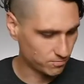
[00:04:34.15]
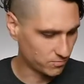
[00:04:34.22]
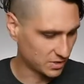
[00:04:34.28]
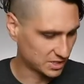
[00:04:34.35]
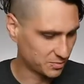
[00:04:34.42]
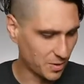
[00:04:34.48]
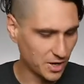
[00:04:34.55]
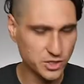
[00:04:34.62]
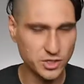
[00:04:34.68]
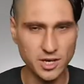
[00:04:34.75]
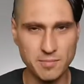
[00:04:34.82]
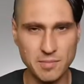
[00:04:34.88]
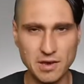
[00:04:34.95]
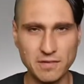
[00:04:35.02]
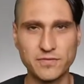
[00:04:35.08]
especially
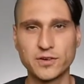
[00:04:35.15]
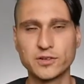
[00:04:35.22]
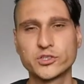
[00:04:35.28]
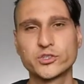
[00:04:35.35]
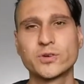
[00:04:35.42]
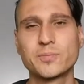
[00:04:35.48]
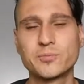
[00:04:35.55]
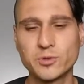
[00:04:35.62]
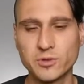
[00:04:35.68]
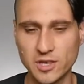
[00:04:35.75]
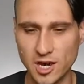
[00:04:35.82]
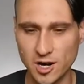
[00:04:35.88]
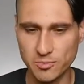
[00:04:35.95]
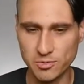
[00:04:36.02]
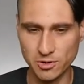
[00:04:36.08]
on my first trip through
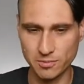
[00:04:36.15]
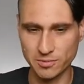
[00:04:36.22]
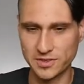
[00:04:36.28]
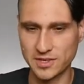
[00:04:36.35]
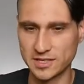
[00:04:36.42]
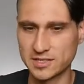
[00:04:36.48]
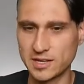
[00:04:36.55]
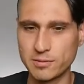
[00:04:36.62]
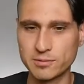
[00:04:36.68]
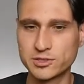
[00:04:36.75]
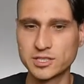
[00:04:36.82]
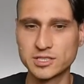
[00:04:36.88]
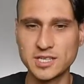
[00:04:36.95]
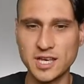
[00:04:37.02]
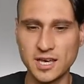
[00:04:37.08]
the airport with this, I was
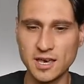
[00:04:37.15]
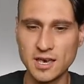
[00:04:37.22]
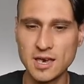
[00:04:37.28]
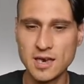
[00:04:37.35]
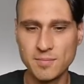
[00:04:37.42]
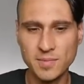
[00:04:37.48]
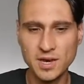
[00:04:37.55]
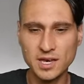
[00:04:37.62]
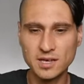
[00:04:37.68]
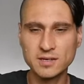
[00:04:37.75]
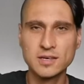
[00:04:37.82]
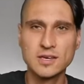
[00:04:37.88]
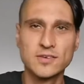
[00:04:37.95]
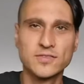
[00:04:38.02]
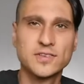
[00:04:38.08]
just like, man,
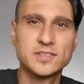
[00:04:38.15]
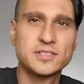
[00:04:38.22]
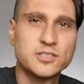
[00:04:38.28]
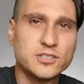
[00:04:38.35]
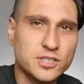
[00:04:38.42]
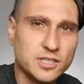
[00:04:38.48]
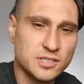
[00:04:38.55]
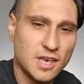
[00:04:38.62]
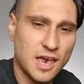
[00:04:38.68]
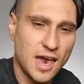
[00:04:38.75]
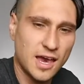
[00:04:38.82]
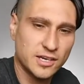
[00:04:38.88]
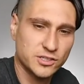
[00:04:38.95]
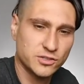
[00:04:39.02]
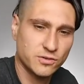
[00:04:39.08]
this is just
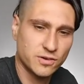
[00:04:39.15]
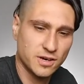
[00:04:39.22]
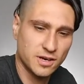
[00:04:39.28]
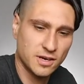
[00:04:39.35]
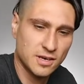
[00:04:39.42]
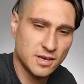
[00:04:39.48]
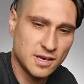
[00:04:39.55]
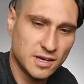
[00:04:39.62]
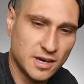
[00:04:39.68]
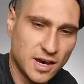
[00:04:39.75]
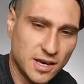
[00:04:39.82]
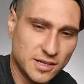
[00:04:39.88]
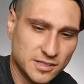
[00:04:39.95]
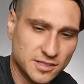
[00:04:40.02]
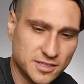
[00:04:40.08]
extra
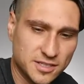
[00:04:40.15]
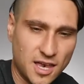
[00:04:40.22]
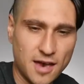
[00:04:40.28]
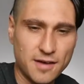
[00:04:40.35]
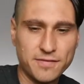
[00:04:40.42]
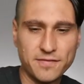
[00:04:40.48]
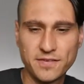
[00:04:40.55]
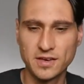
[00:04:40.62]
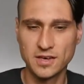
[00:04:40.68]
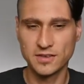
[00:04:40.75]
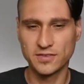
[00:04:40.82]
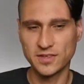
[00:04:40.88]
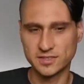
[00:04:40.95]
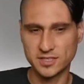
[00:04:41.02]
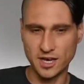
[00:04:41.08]
kind of stuff
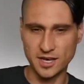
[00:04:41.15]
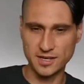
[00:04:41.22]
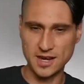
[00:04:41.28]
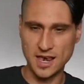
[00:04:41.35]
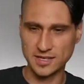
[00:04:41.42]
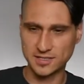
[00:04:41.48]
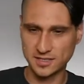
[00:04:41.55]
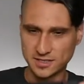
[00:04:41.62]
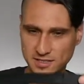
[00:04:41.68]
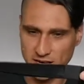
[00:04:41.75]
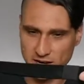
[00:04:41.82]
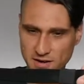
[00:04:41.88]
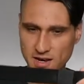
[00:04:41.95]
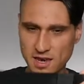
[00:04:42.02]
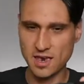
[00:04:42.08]
that's
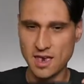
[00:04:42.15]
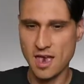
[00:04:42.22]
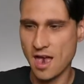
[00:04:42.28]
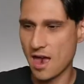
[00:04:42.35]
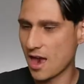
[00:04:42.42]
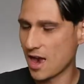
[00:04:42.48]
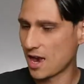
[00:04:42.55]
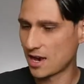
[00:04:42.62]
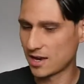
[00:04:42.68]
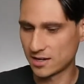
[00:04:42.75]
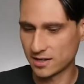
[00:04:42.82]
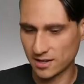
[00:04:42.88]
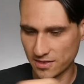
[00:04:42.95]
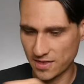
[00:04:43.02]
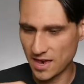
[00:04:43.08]
unnecessary.
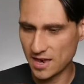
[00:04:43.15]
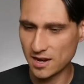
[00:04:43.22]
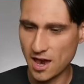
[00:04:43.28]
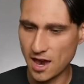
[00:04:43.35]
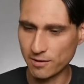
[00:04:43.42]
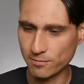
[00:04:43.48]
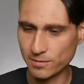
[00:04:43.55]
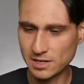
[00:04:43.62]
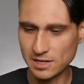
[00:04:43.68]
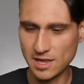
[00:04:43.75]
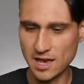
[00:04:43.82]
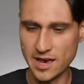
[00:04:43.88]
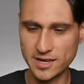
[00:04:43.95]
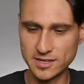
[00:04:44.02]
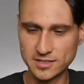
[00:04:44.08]
And then I
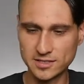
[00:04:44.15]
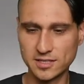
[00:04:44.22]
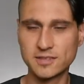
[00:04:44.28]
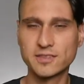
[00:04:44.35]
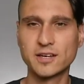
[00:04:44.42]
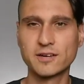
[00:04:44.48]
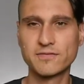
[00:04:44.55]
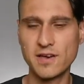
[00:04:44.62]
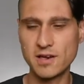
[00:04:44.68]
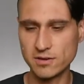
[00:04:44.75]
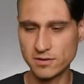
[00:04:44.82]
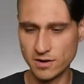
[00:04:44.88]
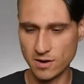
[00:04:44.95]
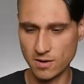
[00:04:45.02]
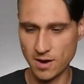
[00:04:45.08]
realized they're
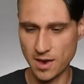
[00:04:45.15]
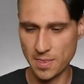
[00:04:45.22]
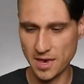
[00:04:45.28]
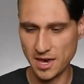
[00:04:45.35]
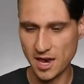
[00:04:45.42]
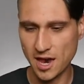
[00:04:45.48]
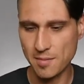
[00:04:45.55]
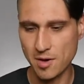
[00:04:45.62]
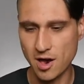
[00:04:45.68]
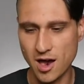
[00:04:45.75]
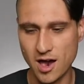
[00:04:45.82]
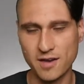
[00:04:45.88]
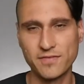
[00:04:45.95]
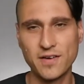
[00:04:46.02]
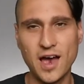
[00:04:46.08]
Velcro and they come
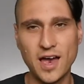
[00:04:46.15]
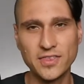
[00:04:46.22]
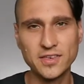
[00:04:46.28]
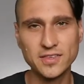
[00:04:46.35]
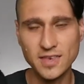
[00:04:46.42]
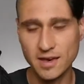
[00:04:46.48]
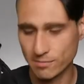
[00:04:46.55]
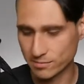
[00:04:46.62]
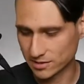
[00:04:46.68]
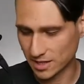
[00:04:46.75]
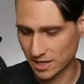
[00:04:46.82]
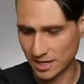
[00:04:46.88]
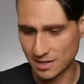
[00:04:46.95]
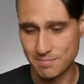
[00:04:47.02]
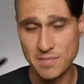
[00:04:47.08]
off. I think that was
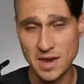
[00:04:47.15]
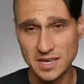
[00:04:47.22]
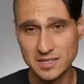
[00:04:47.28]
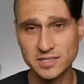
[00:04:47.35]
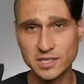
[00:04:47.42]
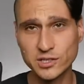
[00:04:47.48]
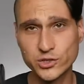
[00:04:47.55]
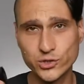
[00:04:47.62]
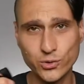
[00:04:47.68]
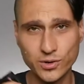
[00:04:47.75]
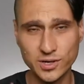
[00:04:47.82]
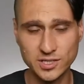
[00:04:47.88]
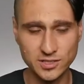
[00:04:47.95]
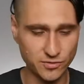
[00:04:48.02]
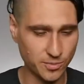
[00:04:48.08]
an amazing
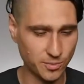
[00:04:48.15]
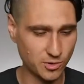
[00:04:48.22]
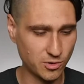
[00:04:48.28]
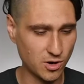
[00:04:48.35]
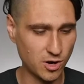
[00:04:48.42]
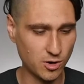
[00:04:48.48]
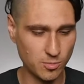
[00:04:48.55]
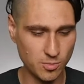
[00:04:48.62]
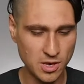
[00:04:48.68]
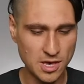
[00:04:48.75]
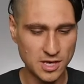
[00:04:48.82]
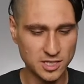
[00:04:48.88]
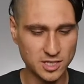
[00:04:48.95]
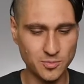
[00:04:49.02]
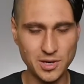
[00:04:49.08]
choice from Chrome
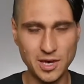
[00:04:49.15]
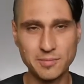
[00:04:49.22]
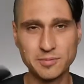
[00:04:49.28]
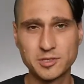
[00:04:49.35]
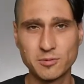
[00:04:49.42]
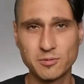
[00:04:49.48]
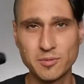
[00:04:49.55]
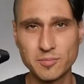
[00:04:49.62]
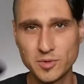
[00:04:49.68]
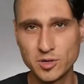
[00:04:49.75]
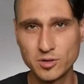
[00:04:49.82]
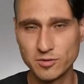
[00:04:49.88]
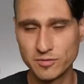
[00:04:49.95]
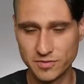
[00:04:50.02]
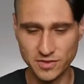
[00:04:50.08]
to be able to
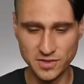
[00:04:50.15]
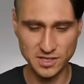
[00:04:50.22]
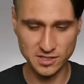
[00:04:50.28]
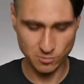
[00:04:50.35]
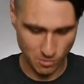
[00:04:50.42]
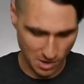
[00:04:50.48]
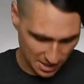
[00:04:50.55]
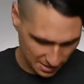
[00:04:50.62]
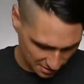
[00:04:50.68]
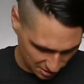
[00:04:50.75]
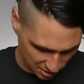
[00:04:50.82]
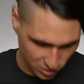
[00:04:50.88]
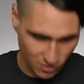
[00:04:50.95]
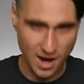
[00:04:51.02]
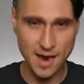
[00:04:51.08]
remove these waist
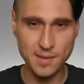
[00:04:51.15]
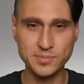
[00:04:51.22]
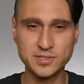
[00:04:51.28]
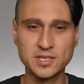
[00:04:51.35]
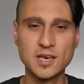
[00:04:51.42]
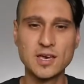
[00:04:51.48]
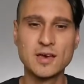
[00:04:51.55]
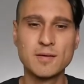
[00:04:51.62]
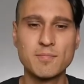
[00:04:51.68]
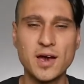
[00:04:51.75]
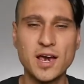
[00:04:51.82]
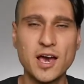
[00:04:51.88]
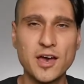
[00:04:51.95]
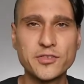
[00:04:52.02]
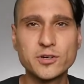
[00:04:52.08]
straps.
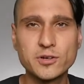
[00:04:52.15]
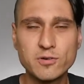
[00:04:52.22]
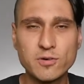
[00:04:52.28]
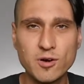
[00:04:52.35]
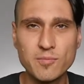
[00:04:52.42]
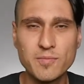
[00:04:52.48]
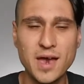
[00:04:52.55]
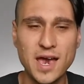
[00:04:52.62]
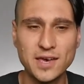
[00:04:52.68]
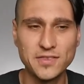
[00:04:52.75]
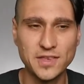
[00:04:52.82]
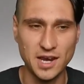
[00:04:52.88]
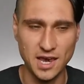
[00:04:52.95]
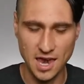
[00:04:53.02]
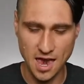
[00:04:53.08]
My other Chrome bag
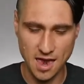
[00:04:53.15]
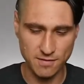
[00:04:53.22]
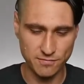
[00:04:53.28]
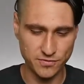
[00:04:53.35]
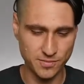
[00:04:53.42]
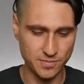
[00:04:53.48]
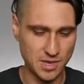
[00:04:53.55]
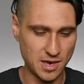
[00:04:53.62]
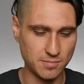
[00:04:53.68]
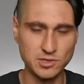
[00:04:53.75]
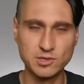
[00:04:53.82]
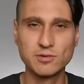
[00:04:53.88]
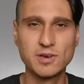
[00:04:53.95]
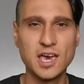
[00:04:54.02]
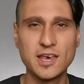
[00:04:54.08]
that I have from them,
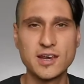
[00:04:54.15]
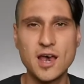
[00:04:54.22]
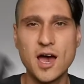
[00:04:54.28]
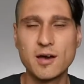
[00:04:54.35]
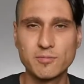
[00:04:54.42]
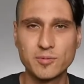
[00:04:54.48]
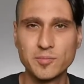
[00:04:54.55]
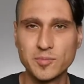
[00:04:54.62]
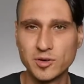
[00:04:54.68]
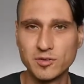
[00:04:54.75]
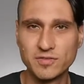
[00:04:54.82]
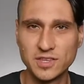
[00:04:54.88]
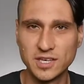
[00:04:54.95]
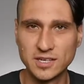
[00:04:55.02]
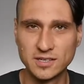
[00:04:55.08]
you cannot
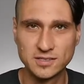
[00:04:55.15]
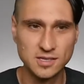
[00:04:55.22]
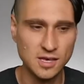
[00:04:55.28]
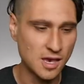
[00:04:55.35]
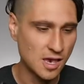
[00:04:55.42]
remove these.